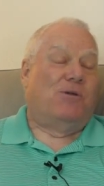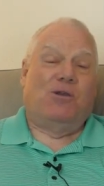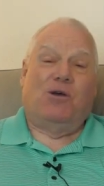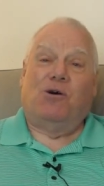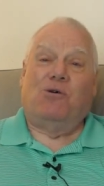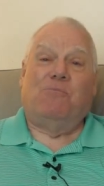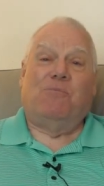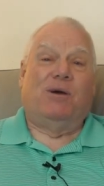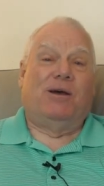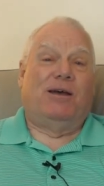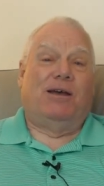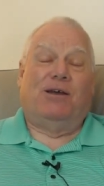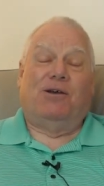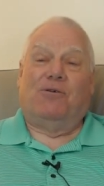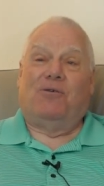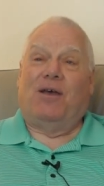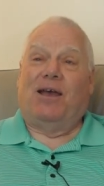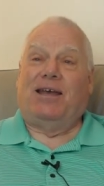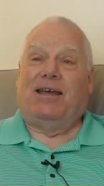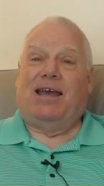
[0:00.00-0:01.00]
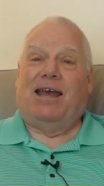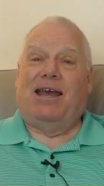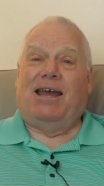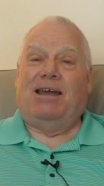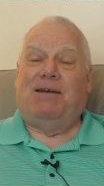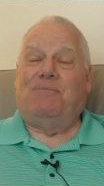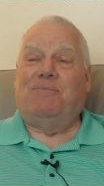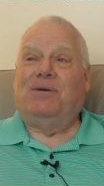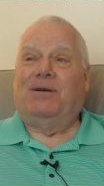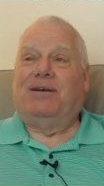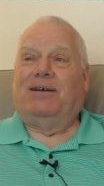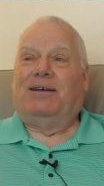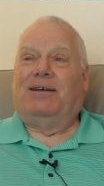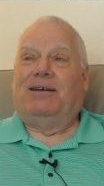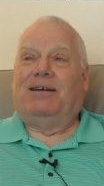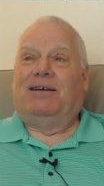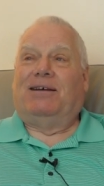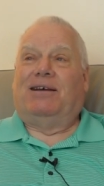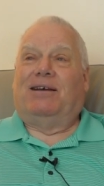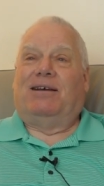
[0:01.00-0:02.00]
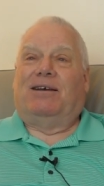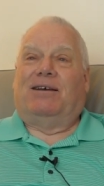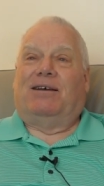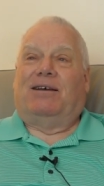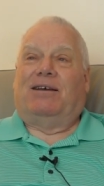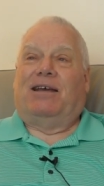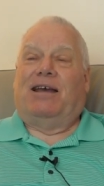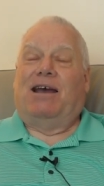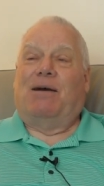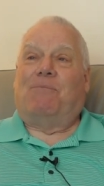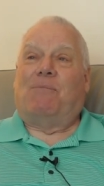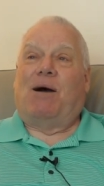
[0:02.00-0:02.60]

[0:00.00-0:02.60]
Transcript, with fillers: But nope here they came. They came and followed you.